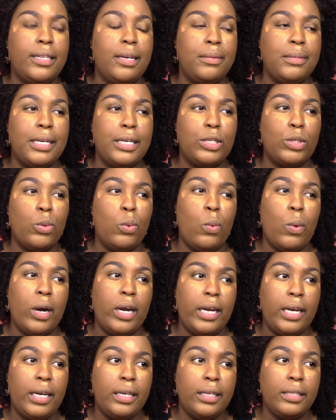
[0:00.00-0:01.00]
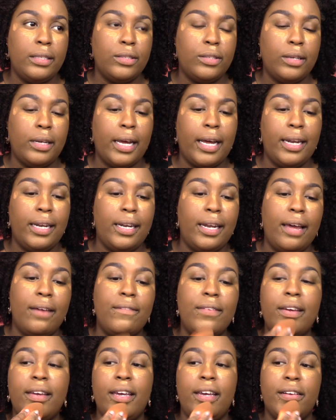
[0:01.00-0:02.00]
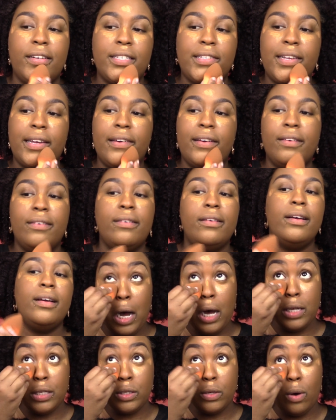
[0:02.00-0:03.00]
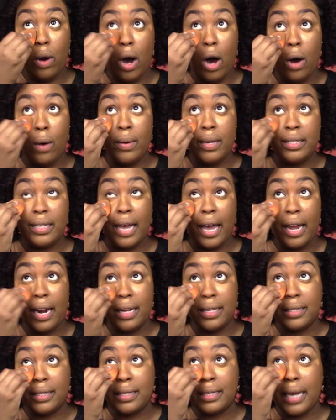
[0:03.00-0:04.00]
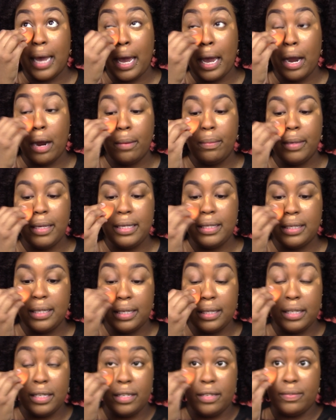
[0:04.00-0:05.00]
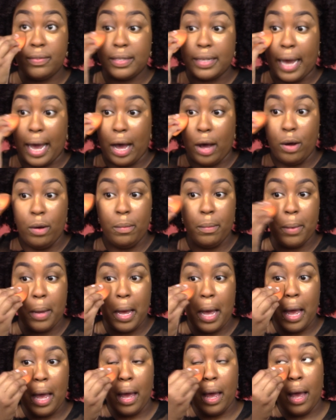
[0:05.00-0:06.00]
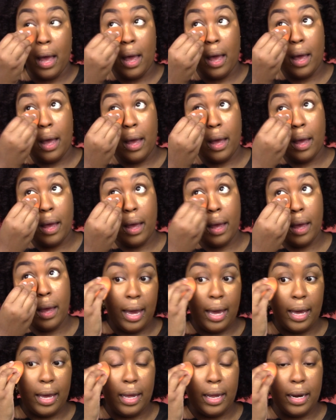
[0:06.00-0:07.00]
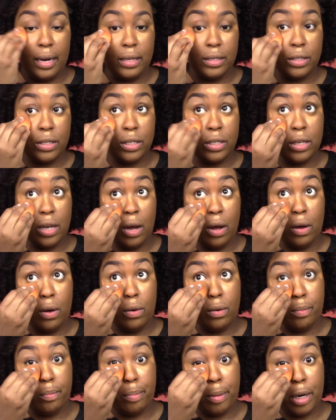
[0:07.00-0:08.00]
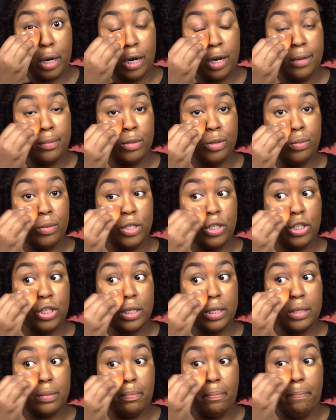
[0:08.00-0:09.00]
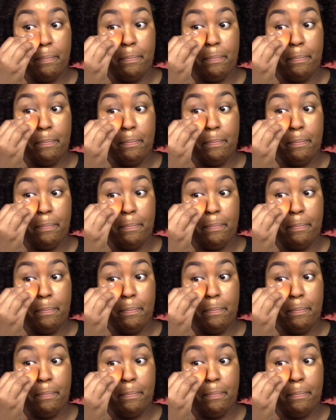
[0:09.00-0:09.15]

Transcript: was like 20, so like 11 years now. Also always had a terribly sensitive scalp, and so perms would just